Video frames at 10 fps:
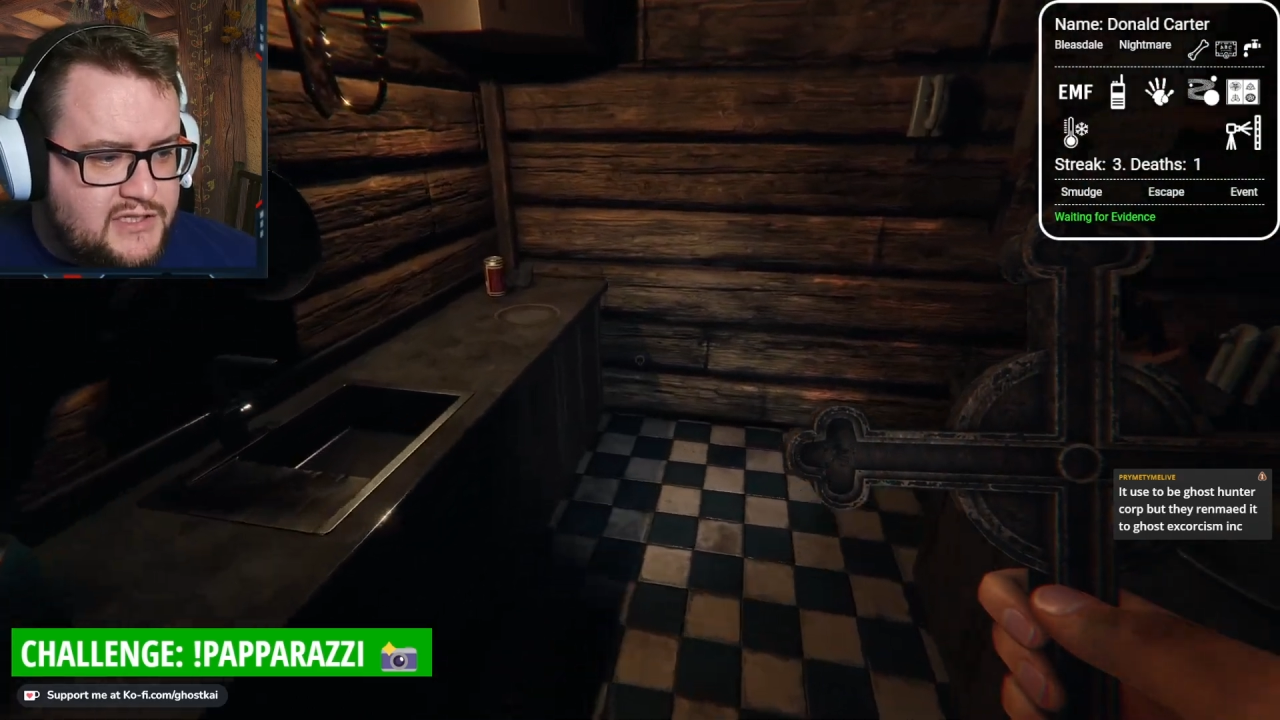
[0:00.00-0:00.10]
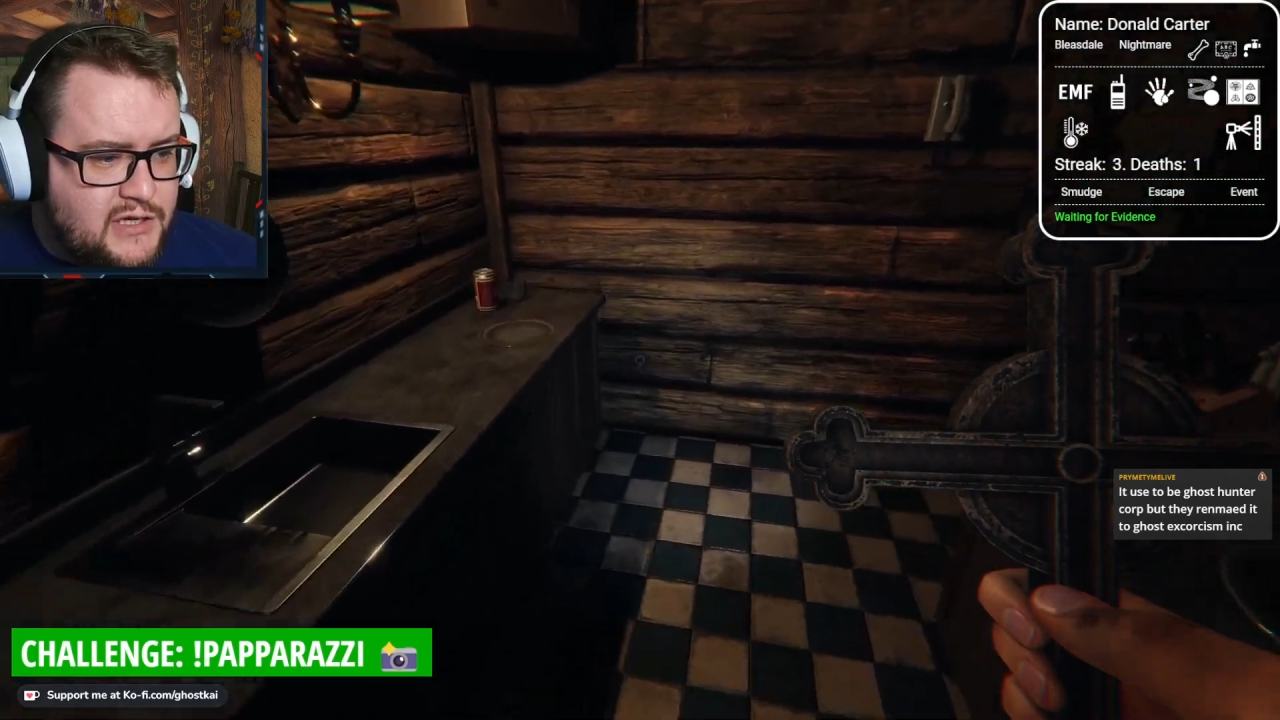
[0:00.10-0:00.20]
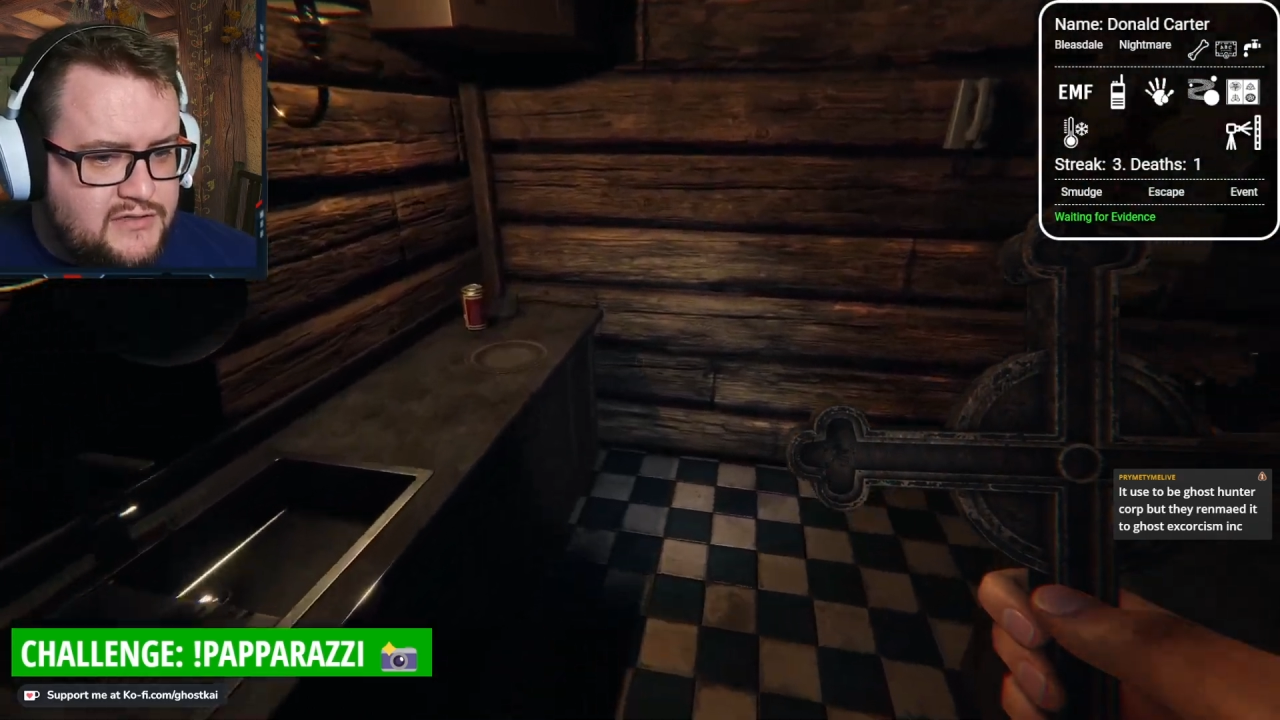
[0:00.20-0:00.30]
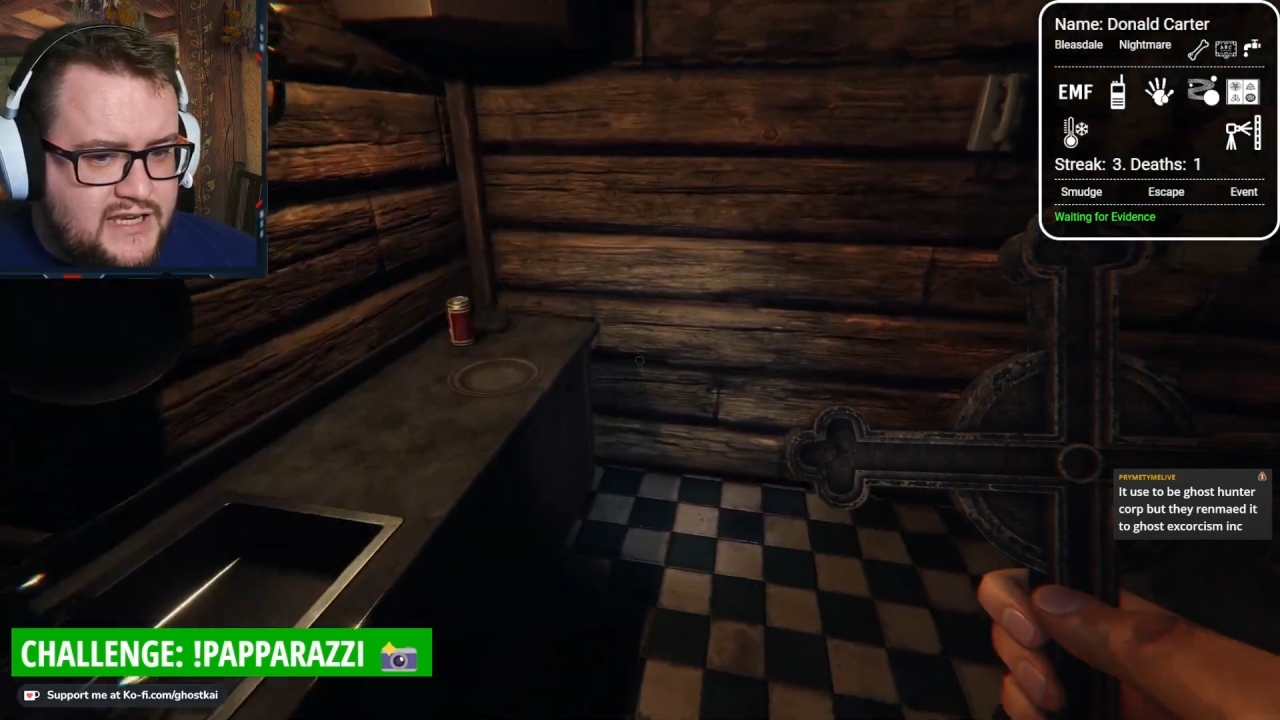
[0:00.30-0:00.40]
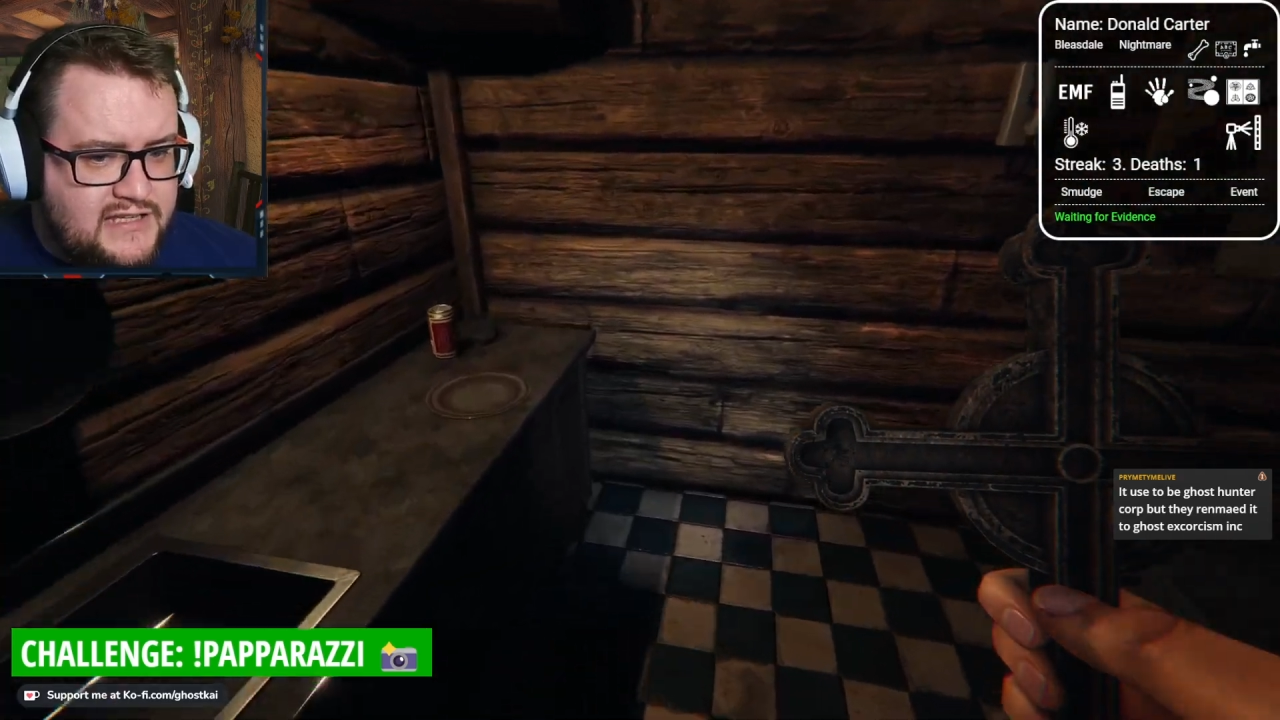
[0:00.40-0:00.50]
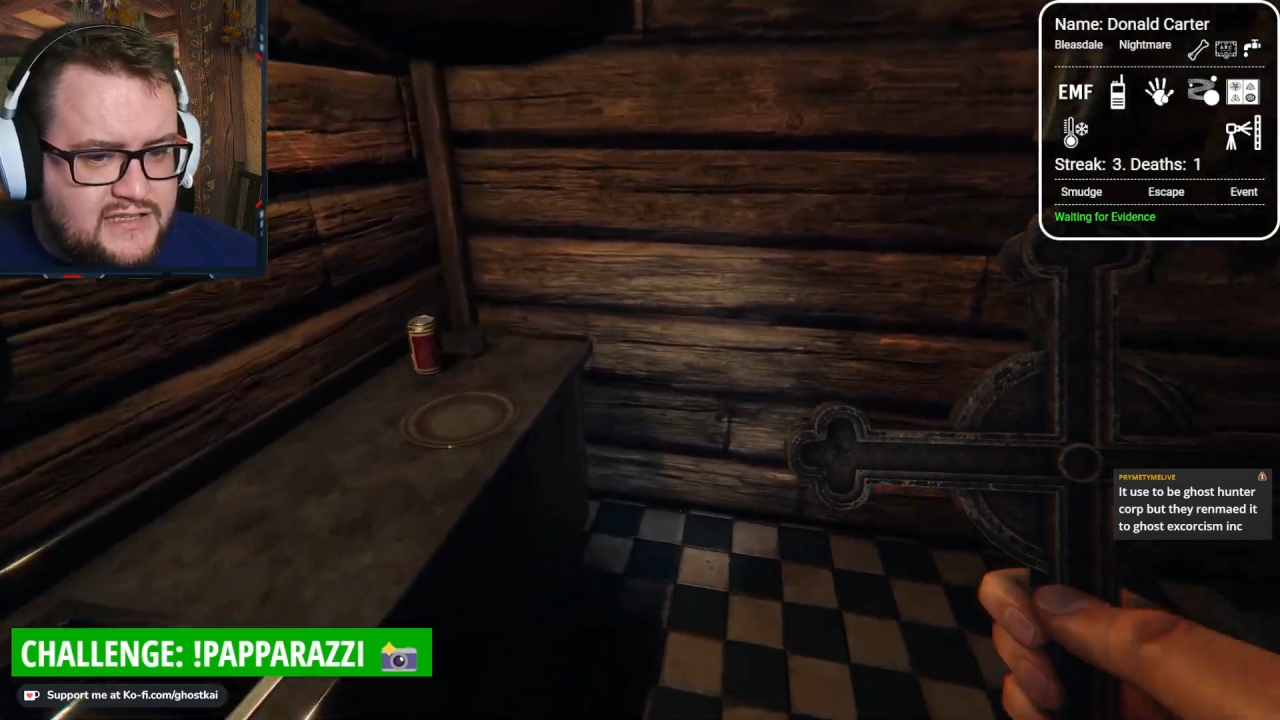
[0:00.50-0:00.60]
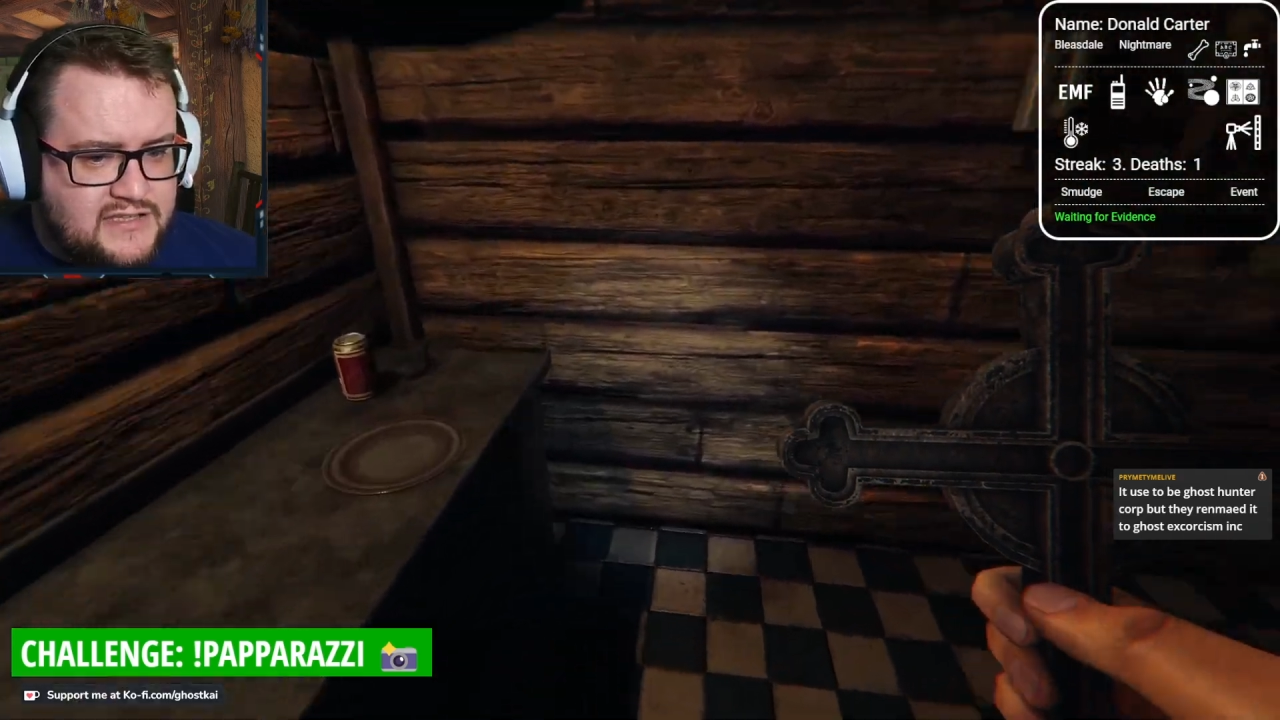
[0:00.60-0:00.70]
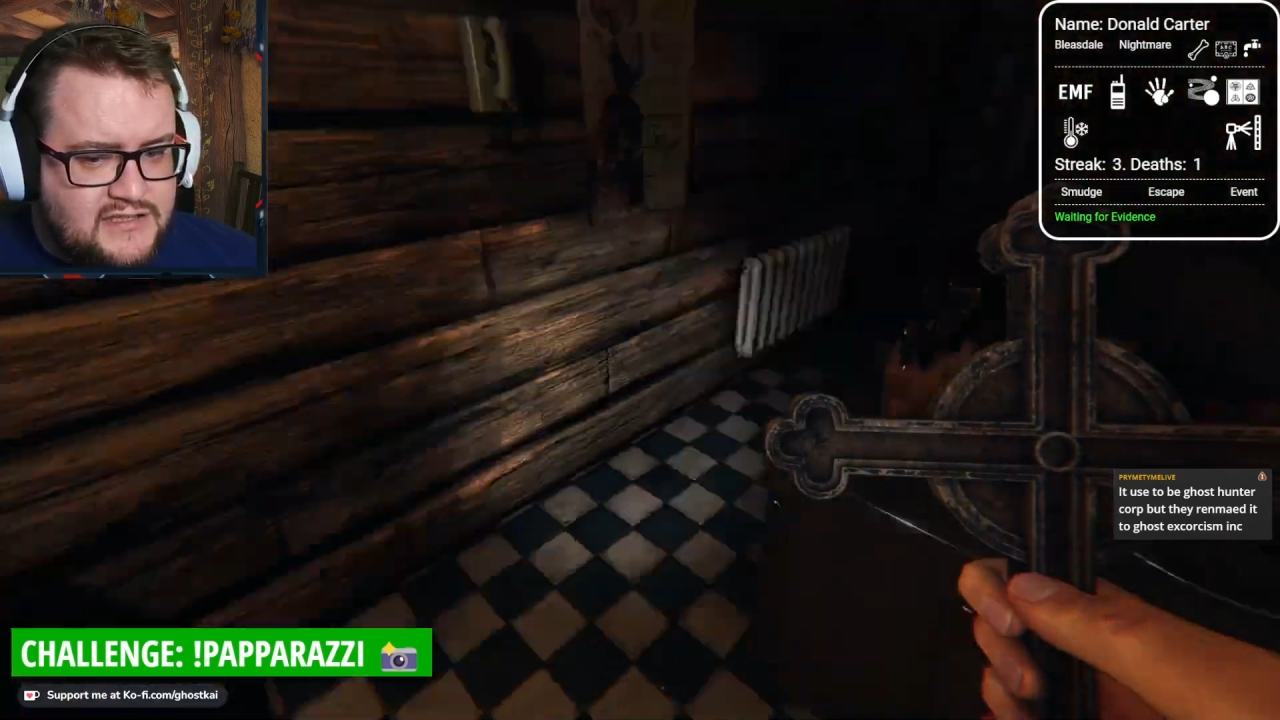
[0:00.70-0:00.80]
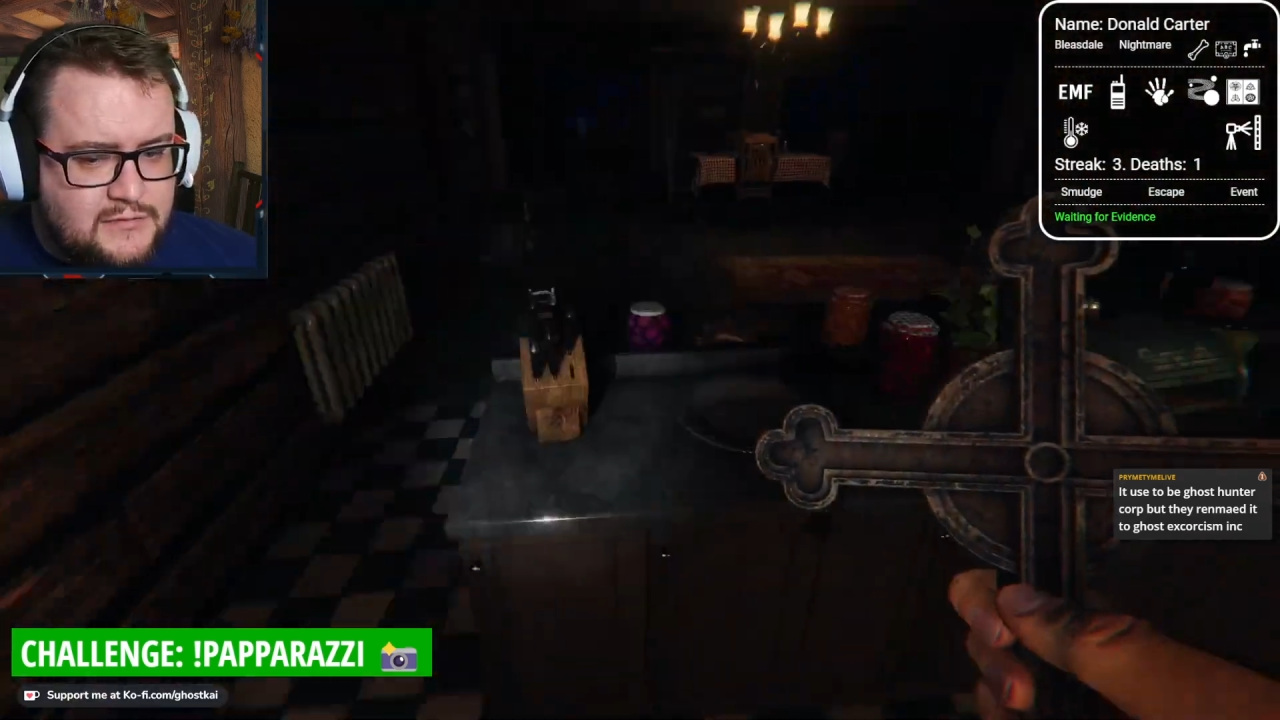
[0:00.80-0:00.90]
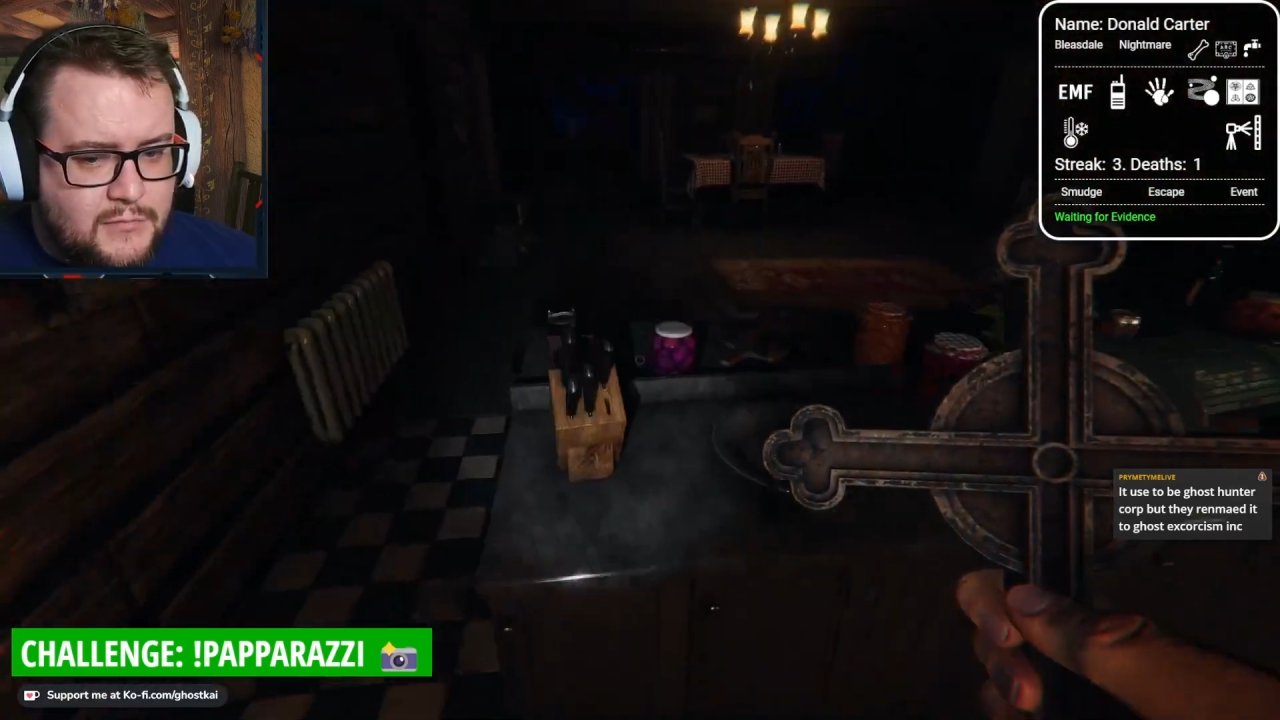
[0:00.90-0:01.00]
to Ghost
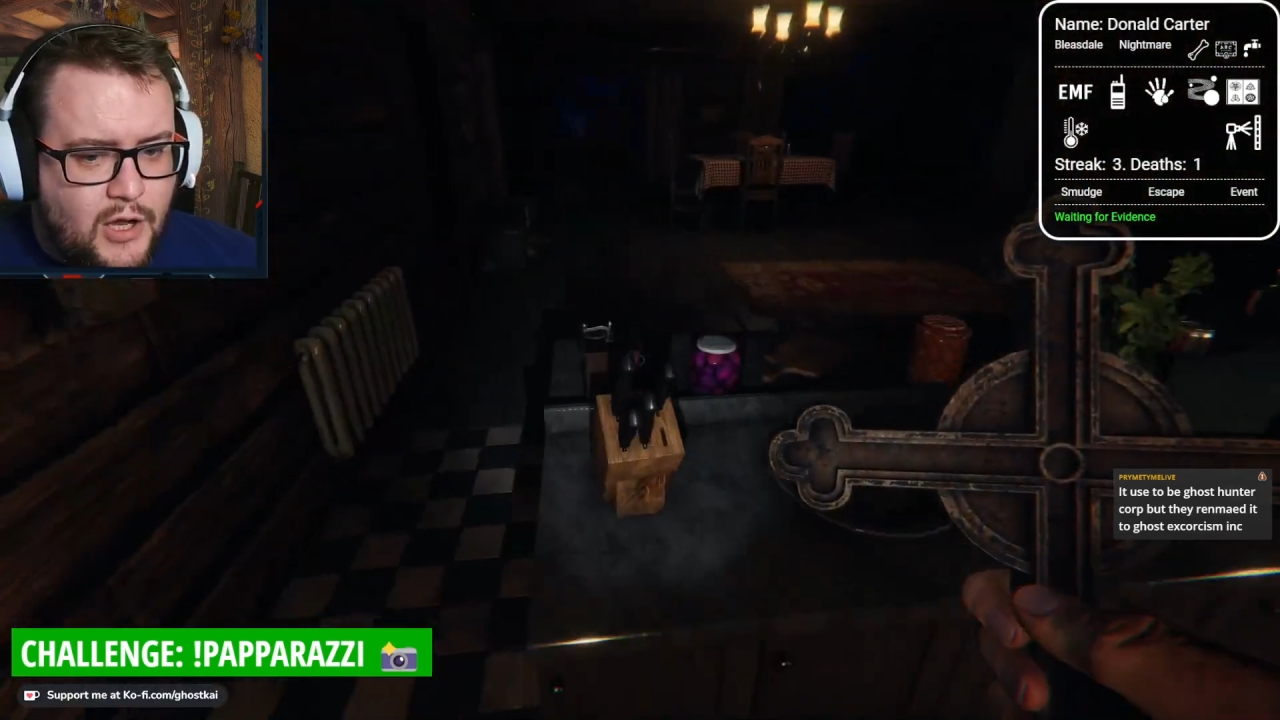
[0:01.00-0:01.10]
Exorcism.